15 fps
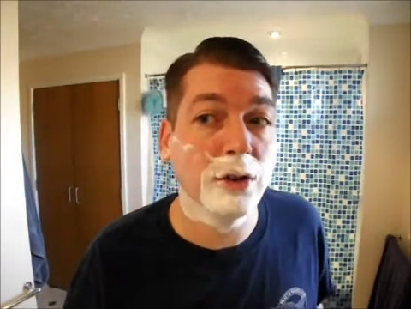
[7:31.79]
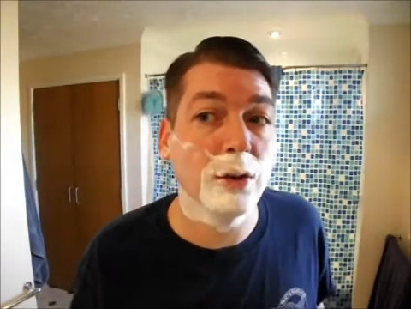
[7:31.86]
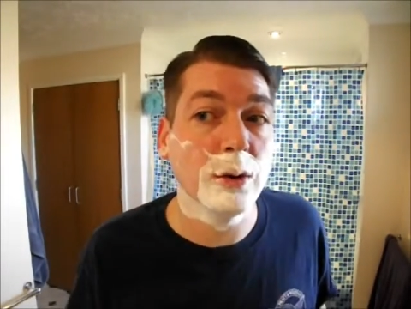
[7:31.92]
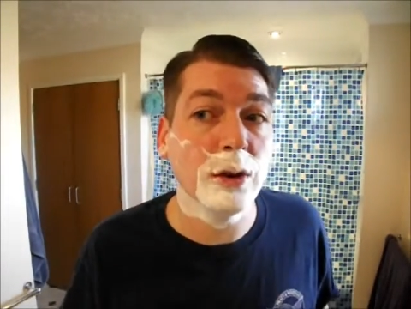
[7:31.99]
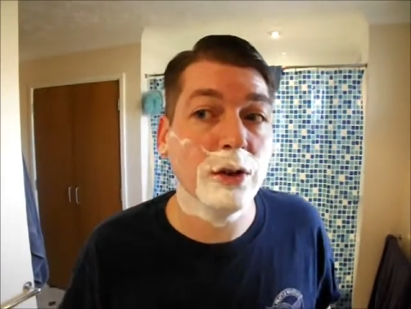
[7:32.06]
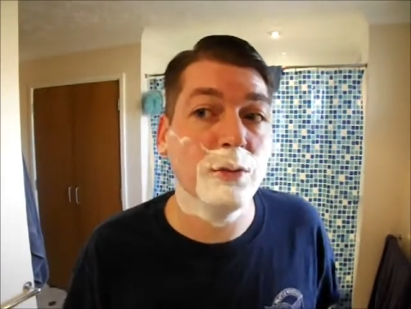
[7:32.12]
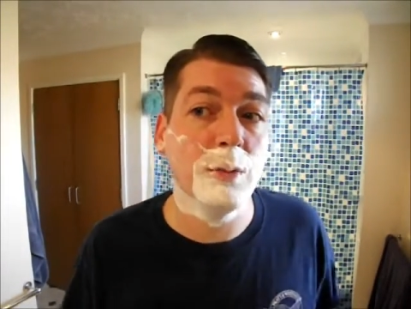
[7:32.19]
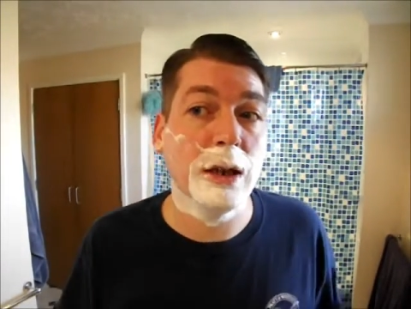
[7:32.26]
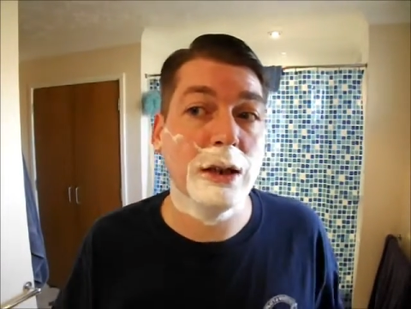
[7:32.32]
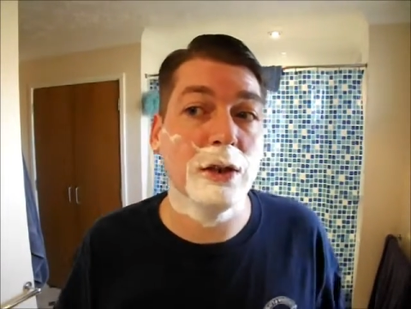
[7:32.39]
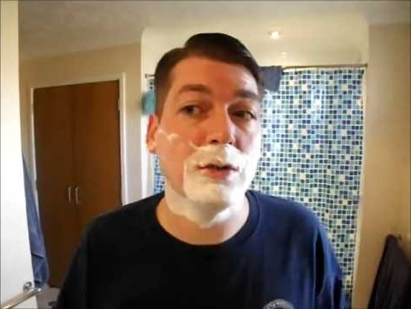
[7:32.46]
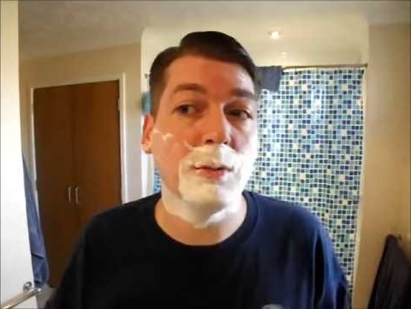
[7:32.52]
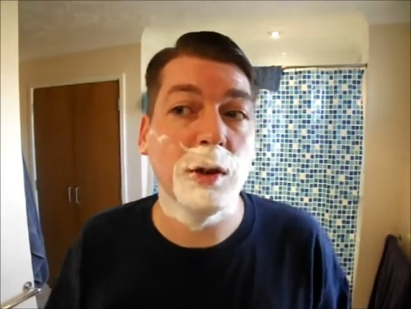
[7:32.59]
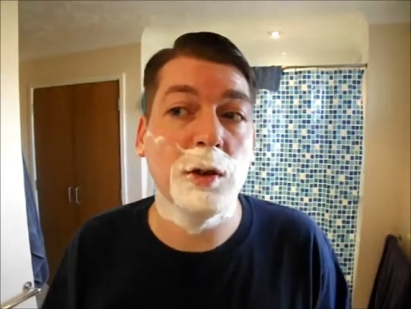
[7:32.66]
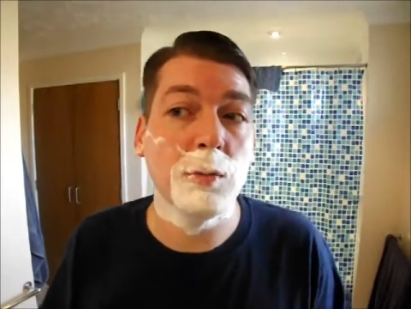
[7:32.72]
so it does make
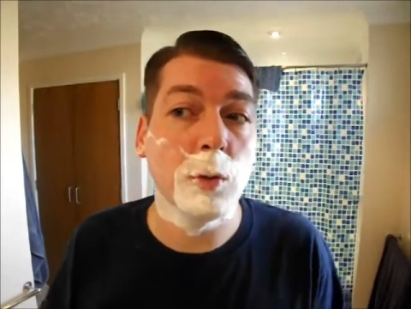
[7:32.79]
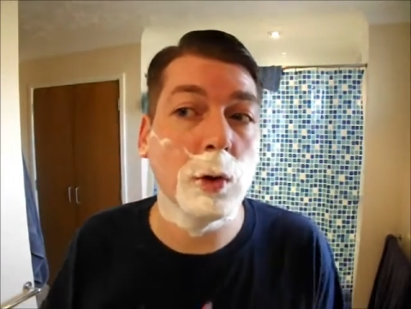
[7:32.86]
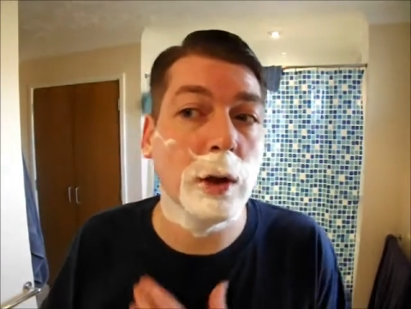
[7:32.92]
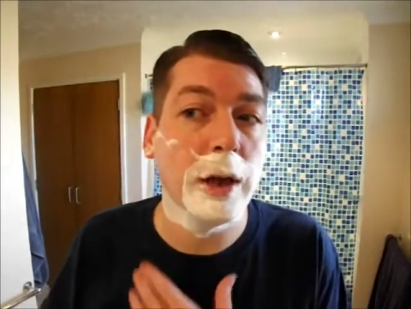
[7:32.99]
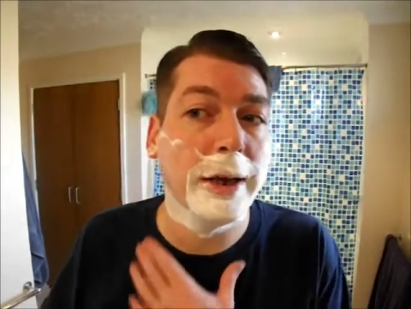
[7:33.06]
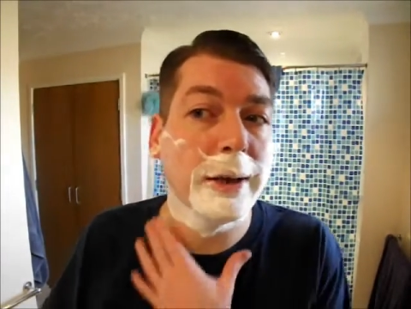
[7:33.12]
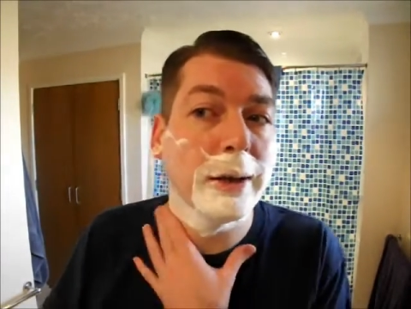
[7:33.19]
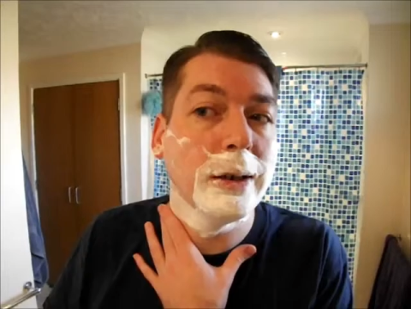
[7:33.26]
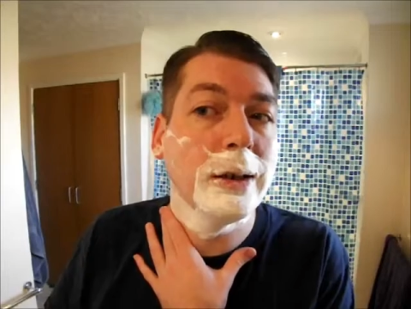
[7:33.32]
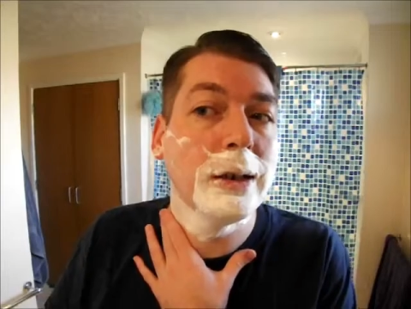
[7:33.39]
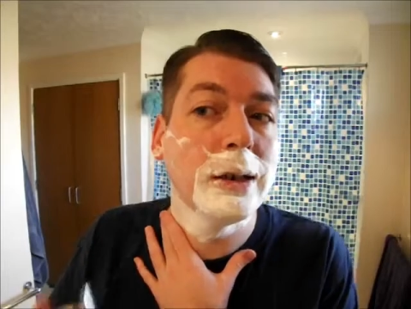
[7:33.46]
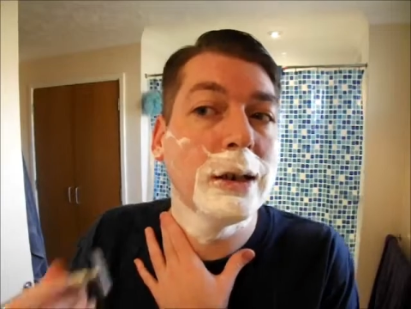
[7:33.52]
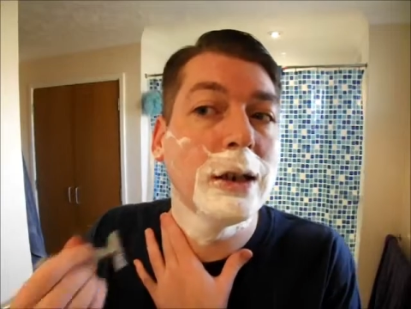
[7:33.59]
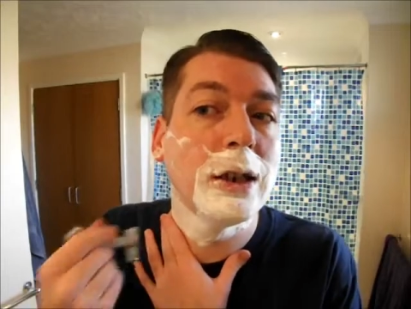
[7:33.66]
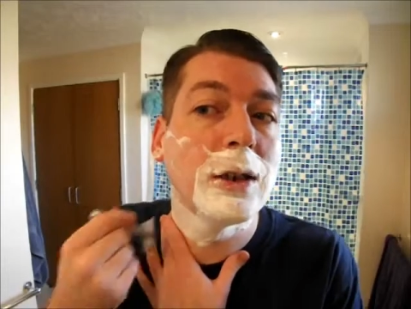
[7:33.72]
this much more like a
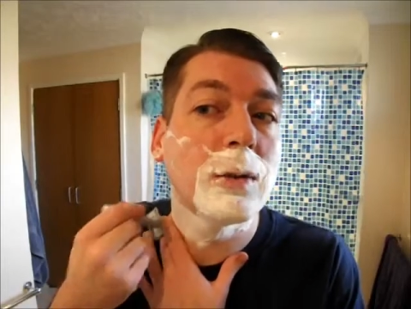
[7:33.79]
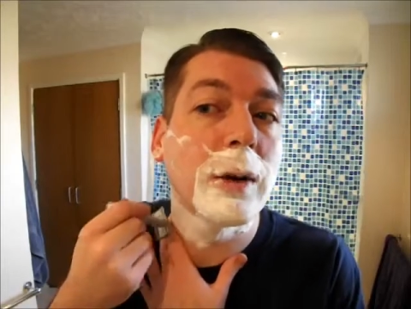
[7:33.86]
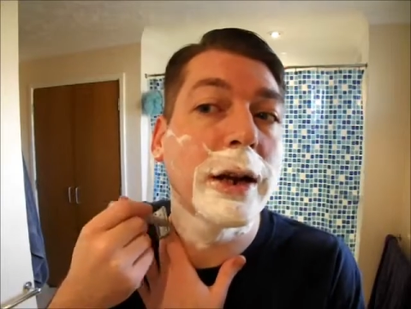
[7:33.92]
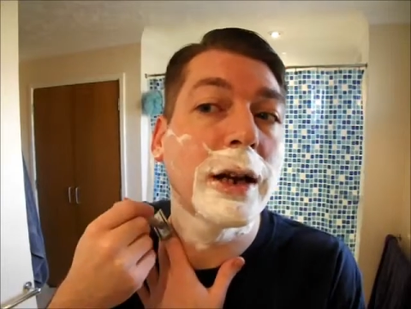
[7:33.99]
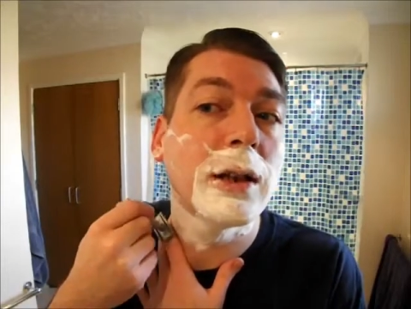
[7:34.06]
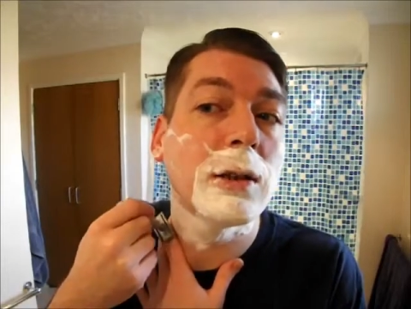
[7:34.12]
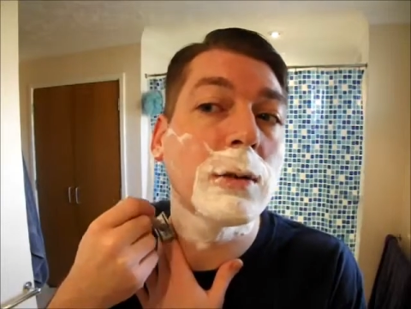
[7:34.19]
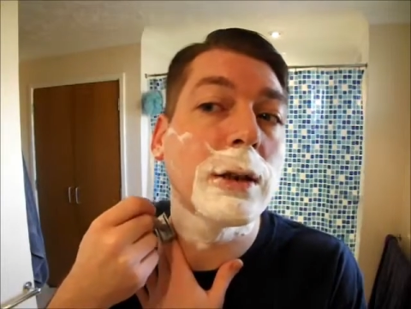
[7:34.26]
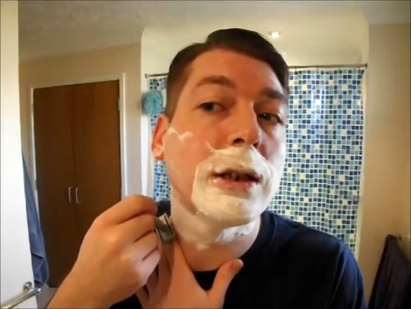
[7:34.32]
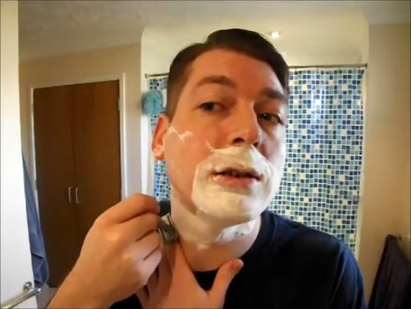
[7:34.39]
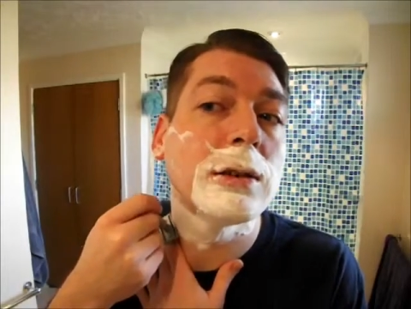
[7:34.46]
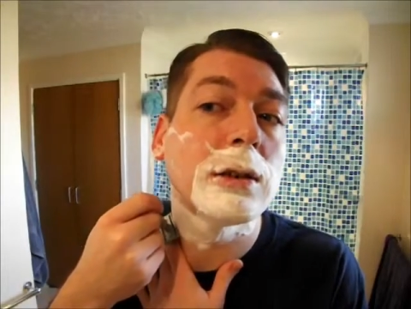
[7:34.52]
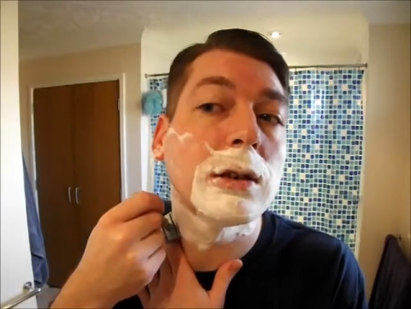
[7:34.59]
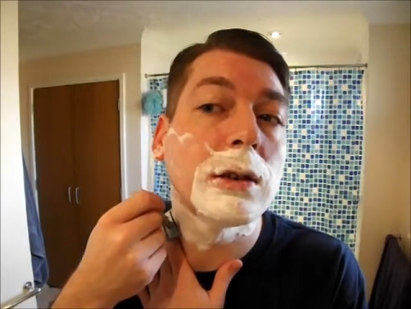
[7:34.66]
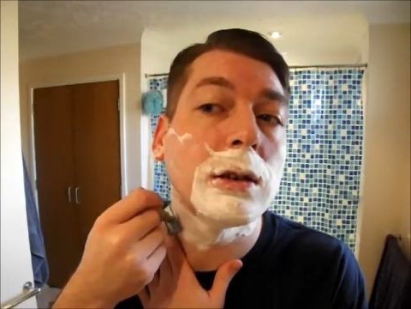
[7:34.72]
regular
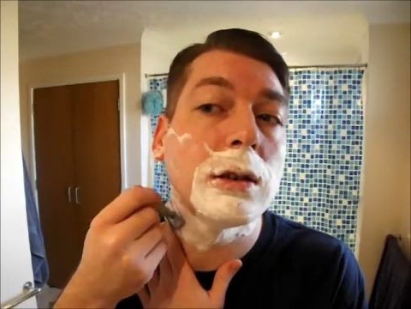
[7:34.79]
razor.